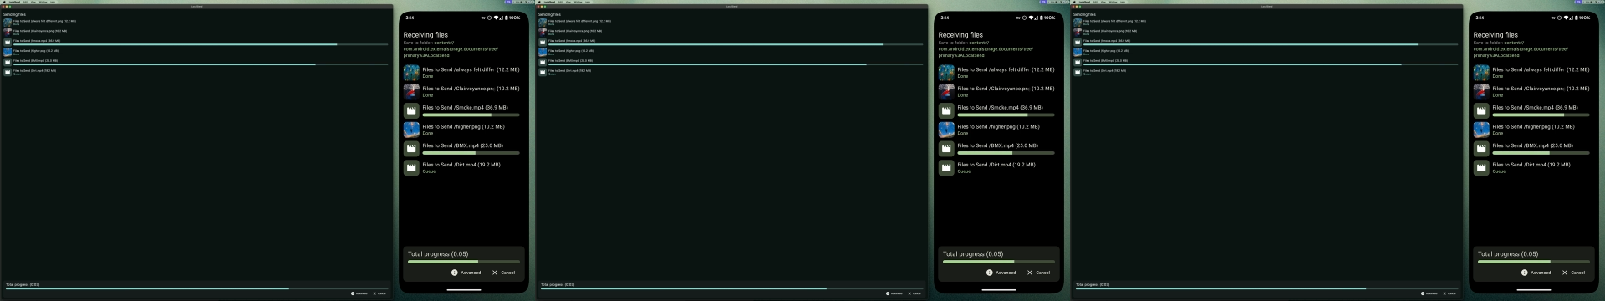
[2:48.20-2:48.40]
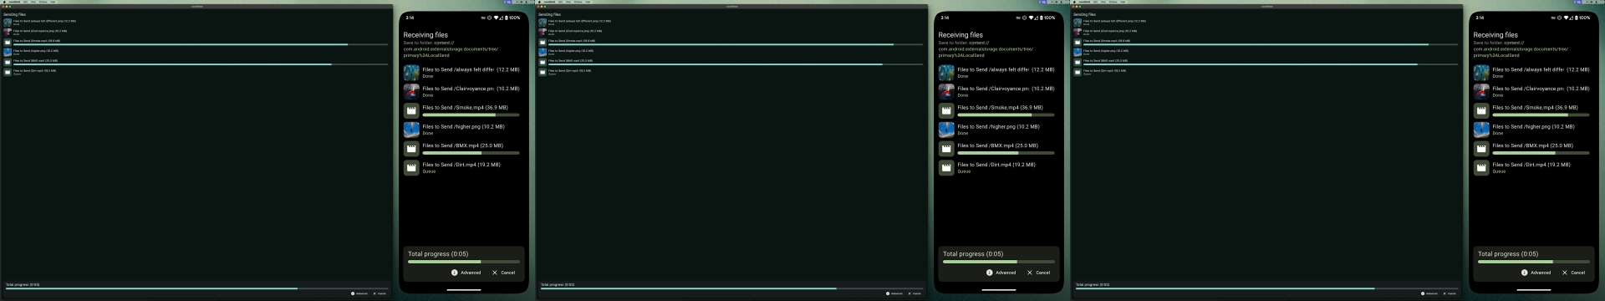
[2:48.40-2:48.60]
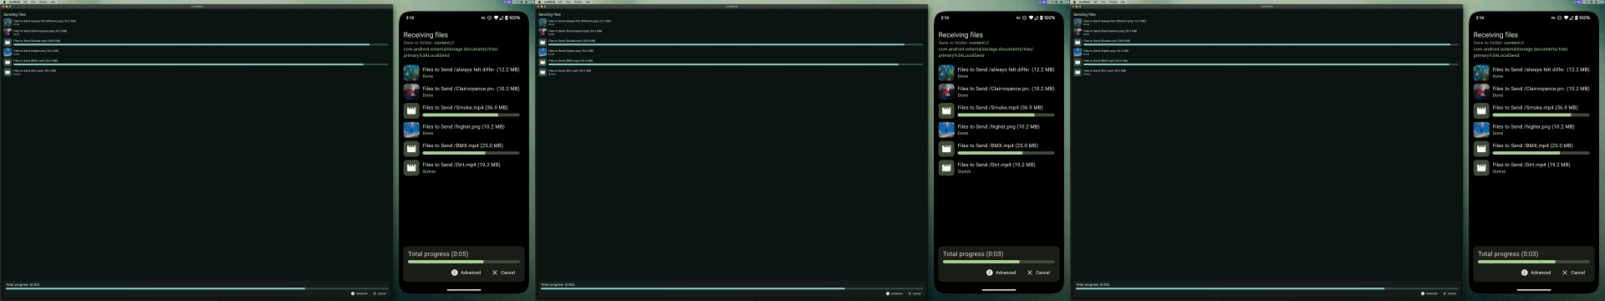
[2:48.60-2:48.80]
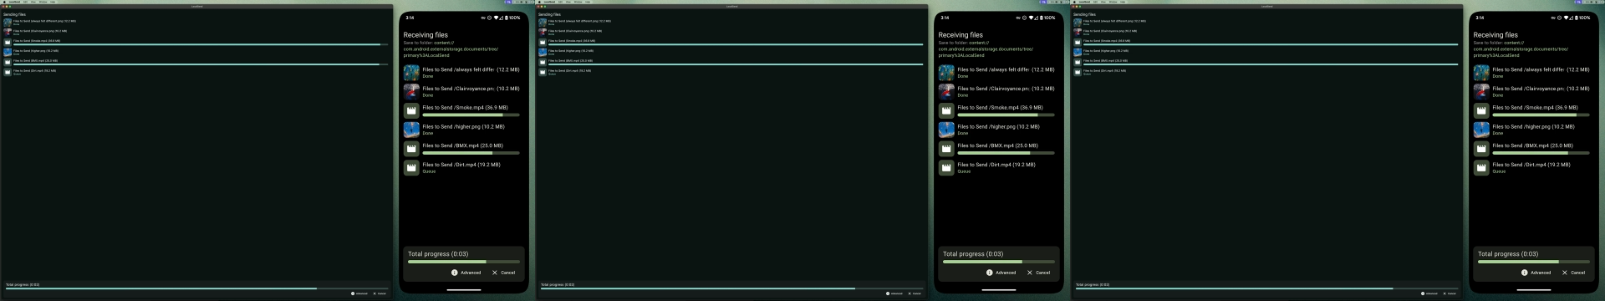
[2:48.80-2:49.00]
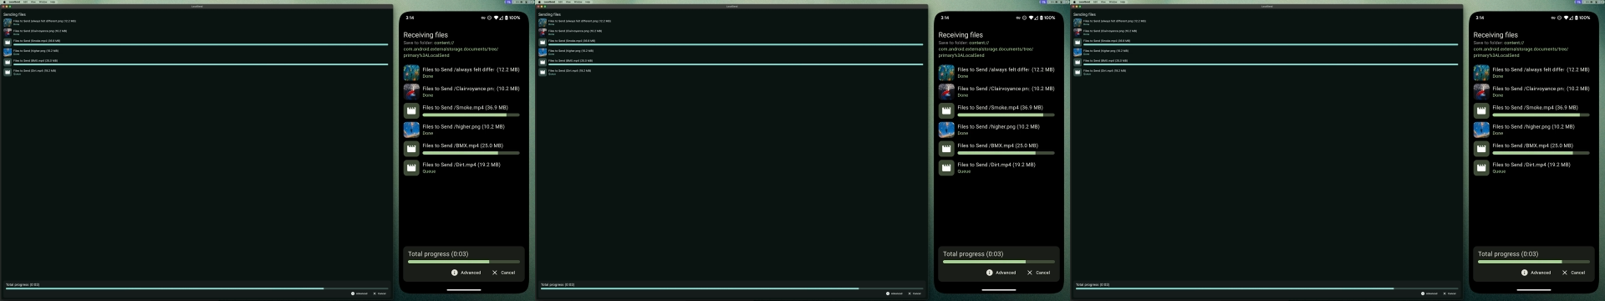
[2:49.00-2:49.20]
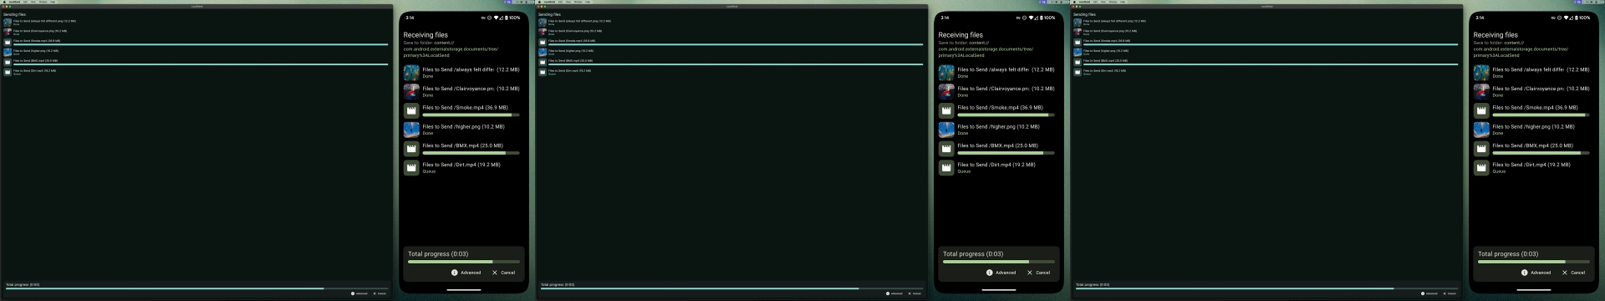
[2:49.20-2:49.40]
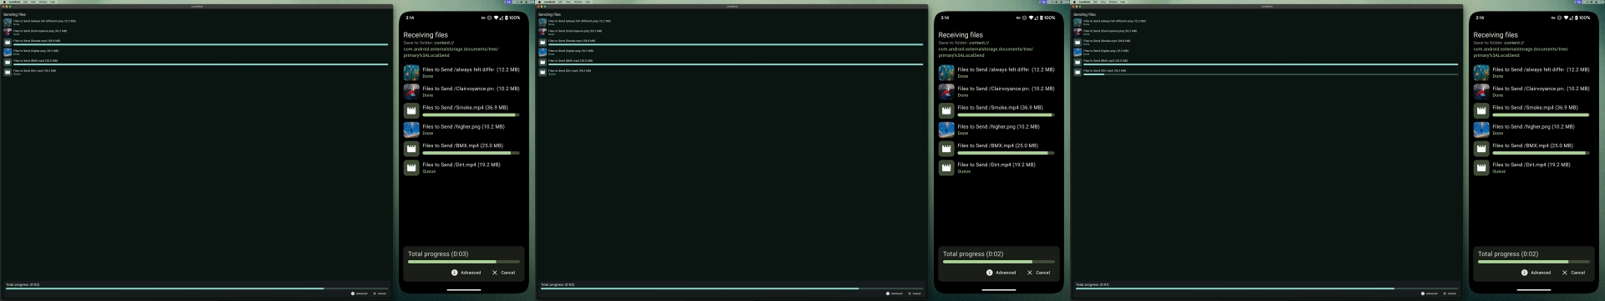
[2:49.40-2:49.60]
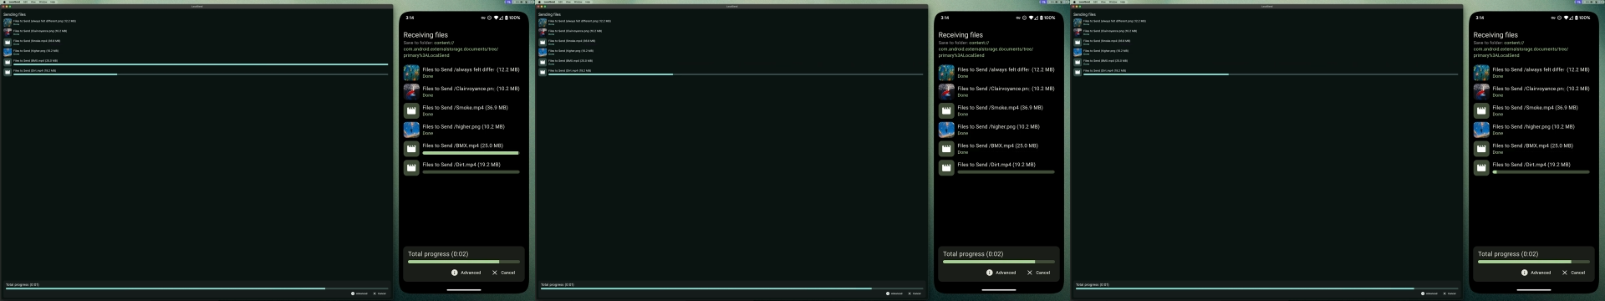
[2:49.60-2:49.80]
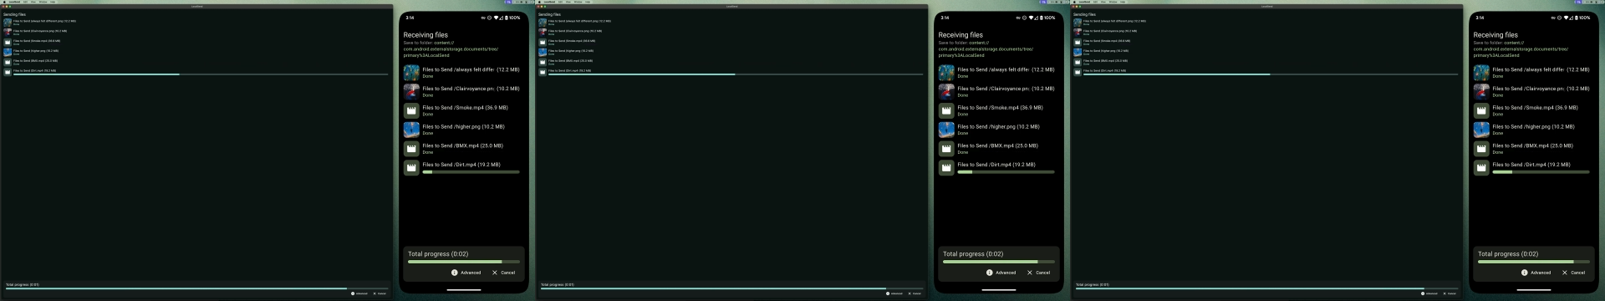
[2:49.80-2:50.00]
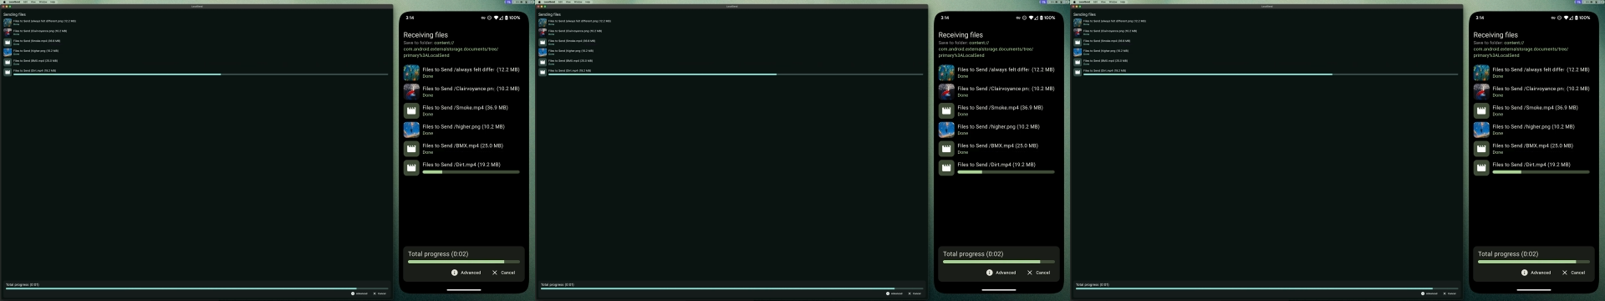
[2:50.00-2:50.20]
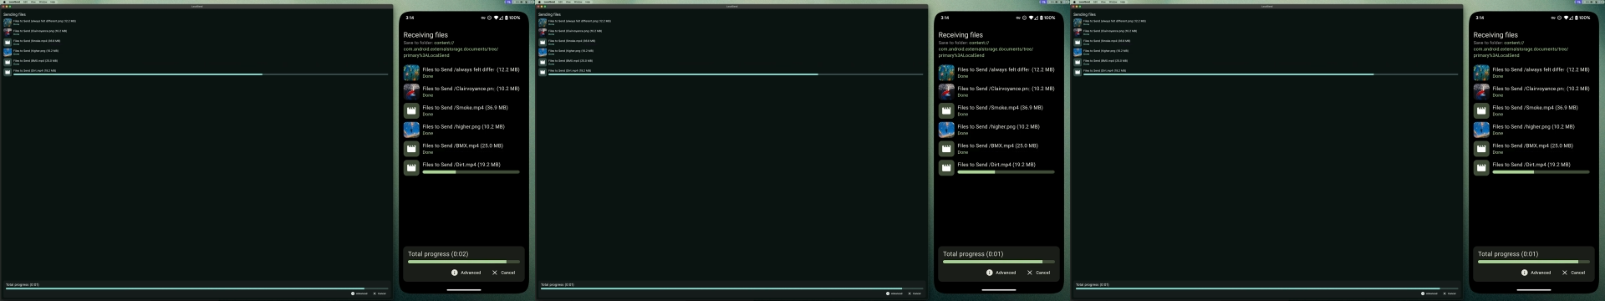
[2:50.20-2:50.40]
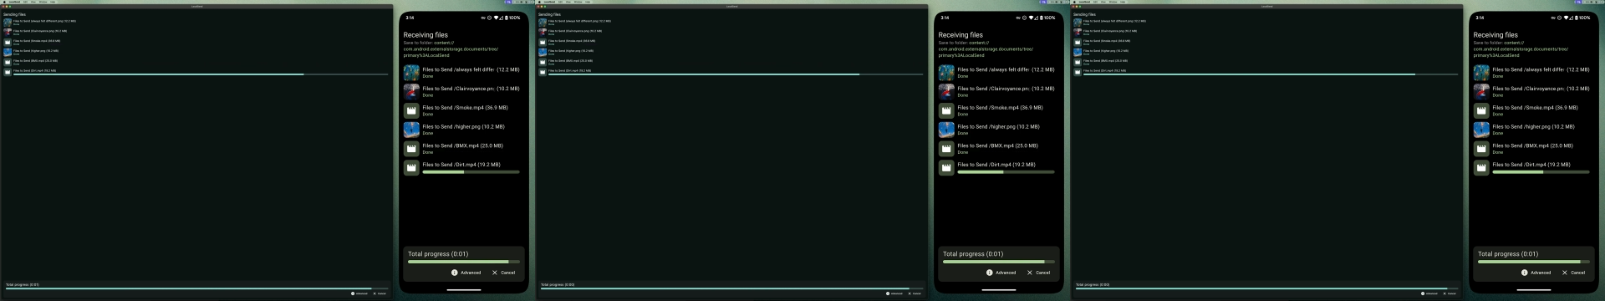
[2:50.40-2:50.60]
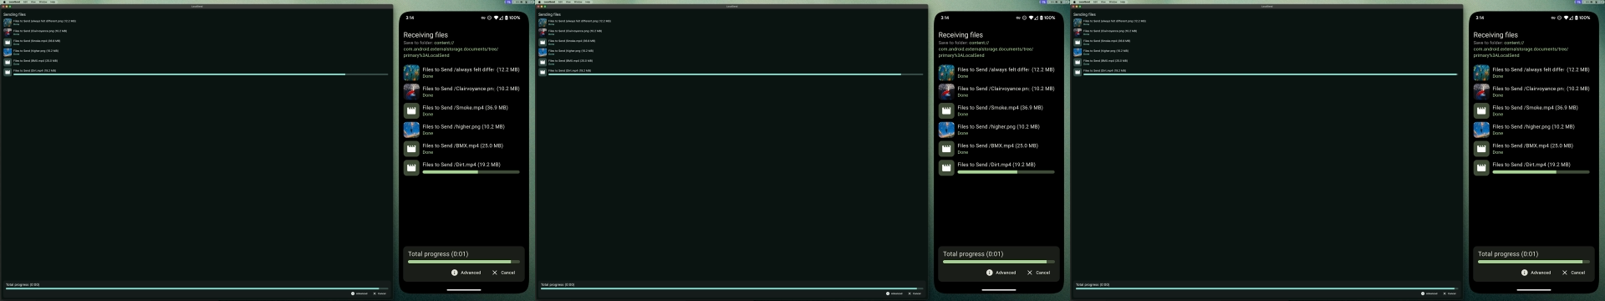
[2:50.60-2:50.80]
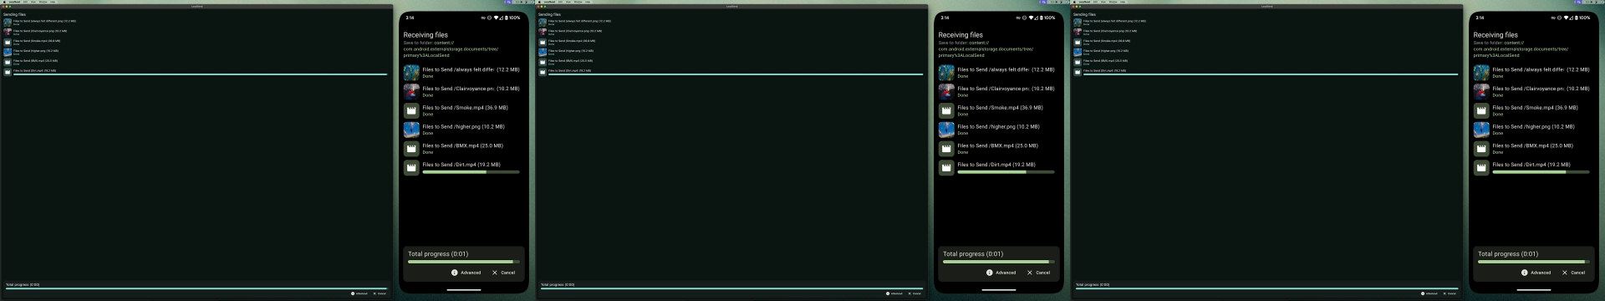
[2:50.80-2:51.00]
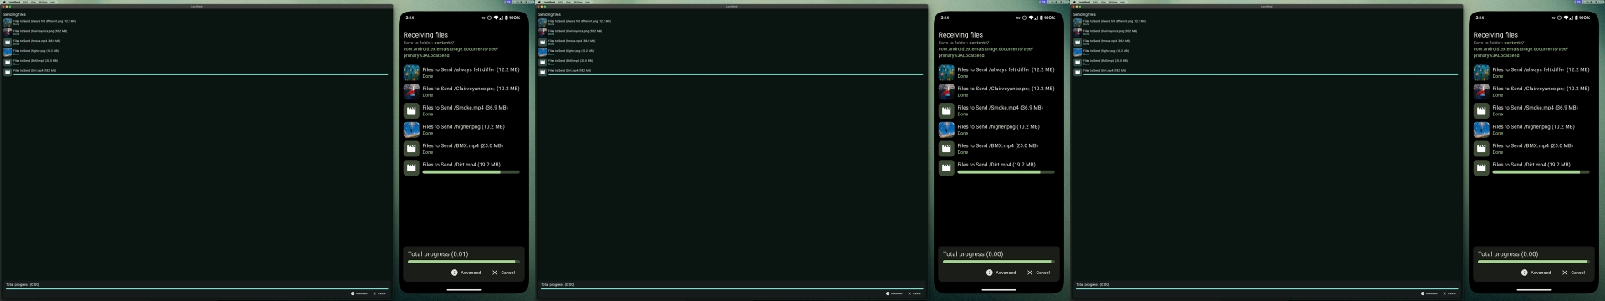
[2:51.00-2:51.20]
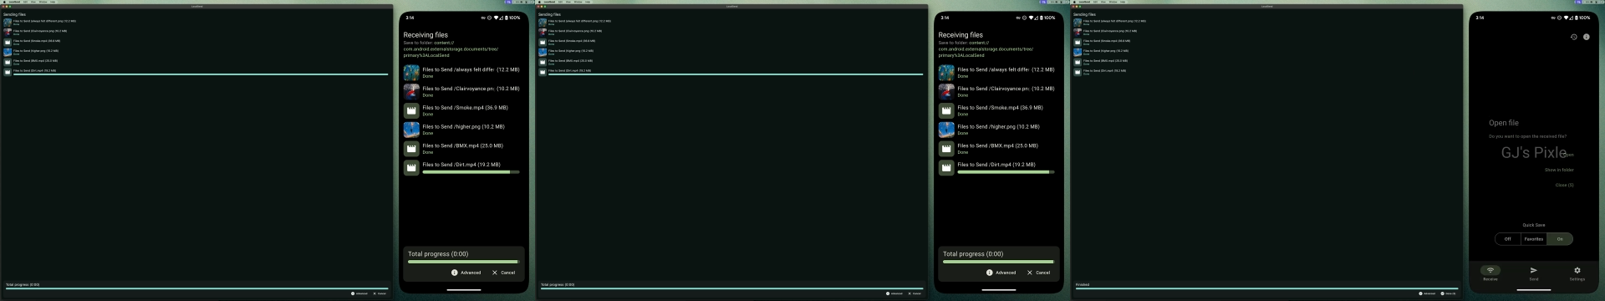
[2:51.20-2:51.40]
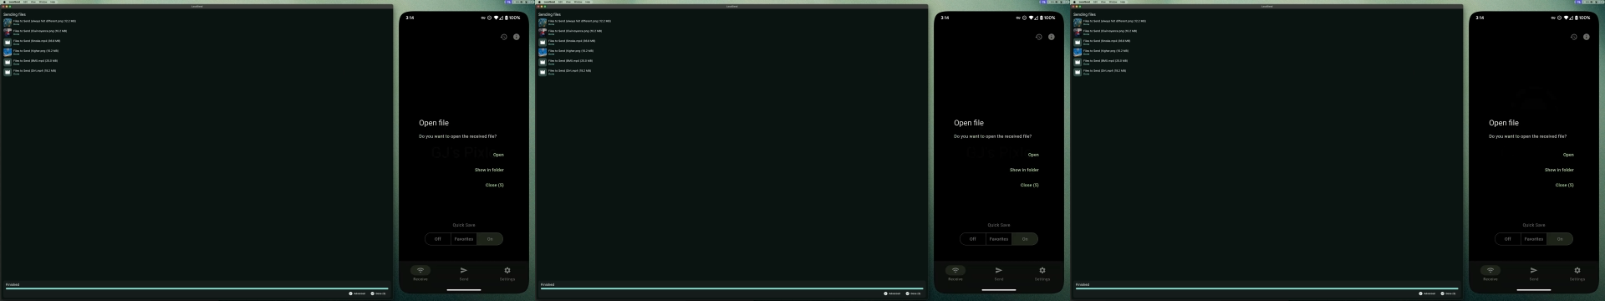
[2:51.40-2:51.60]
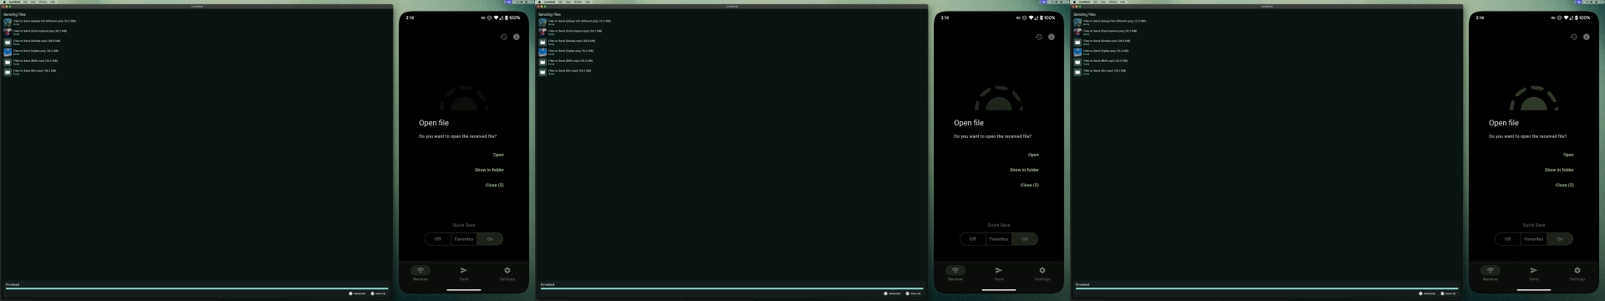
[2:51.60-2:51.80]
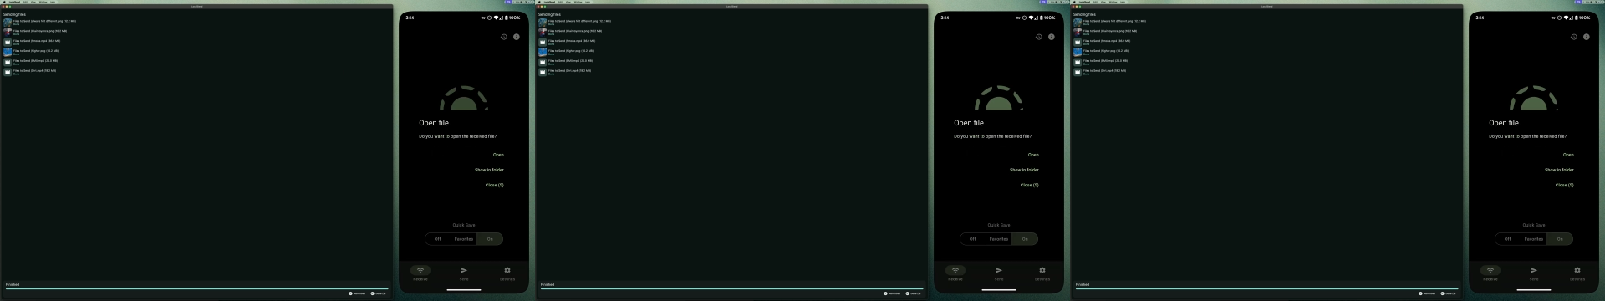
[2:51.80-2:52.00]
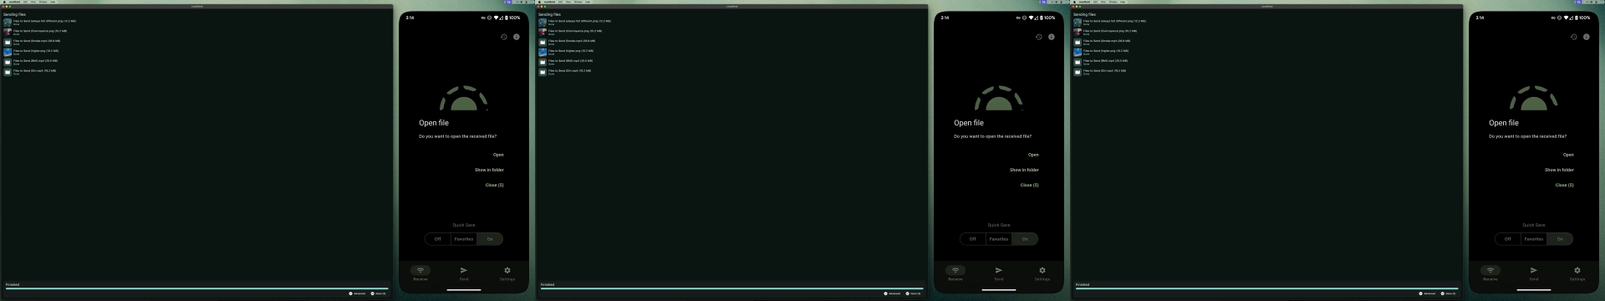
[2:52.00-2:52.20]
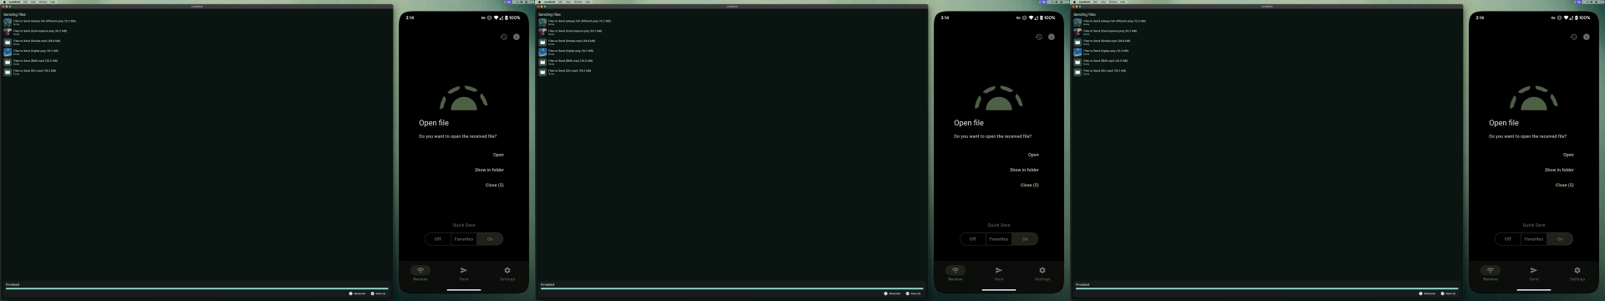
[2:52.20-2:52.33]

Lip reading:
[unreadable: no face in view]